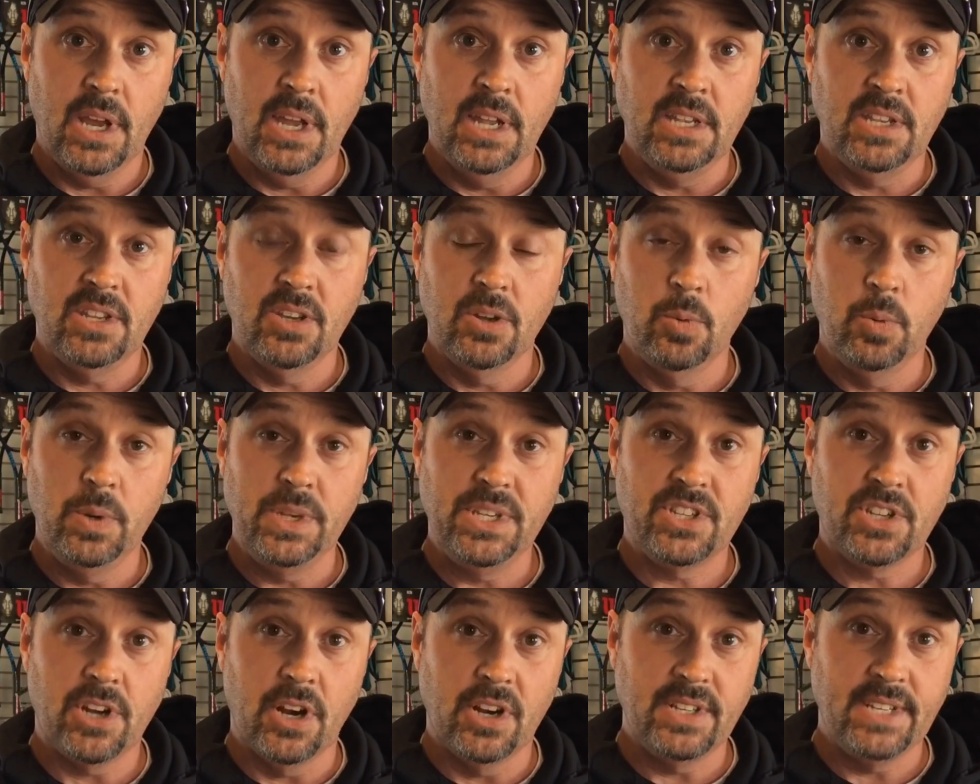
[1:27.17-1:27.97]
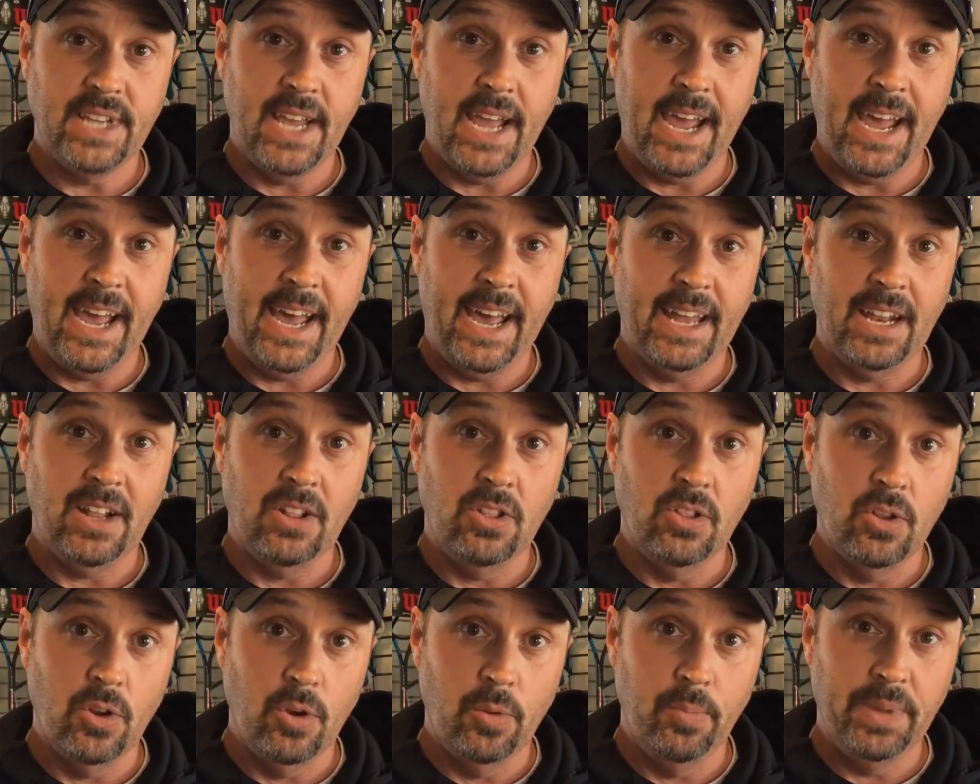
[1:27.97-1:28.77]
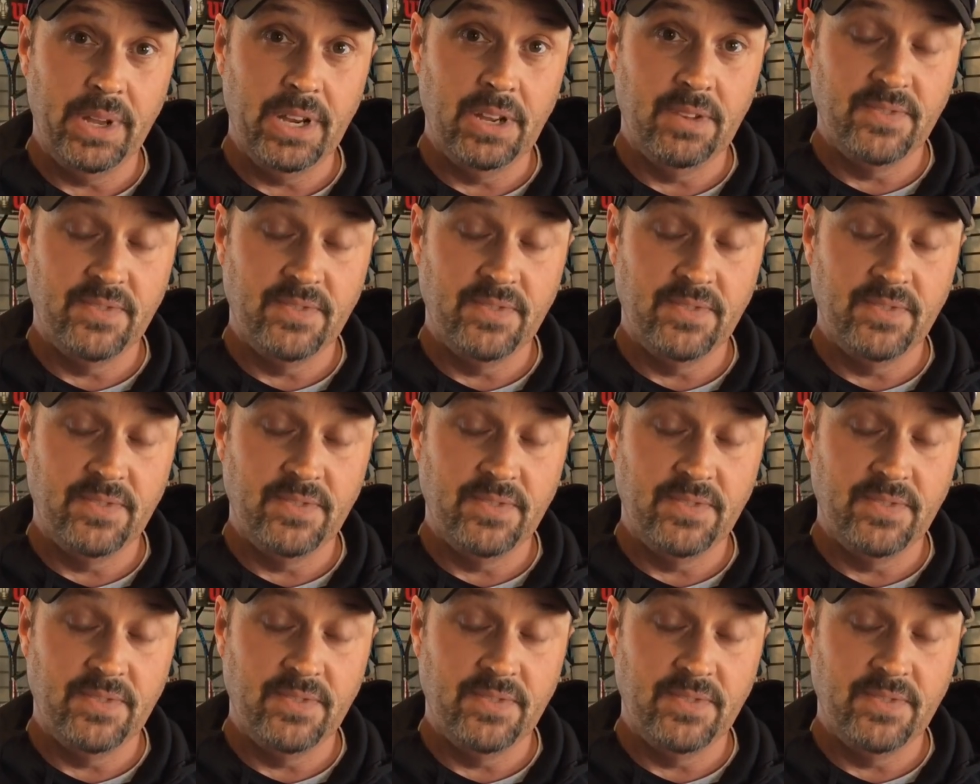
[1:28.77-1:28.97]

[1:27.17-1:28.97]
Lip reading: until we start to add a little bit